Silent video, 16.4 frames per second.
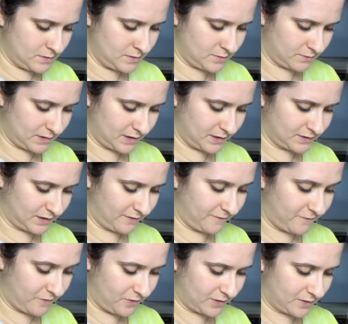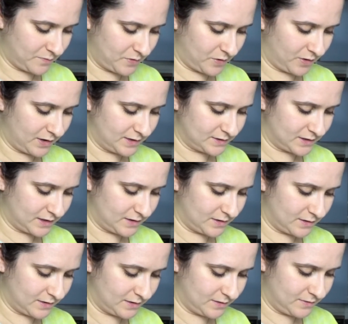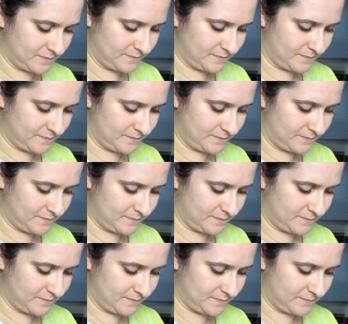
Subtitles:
Okay, it's like falling apart as I cut it.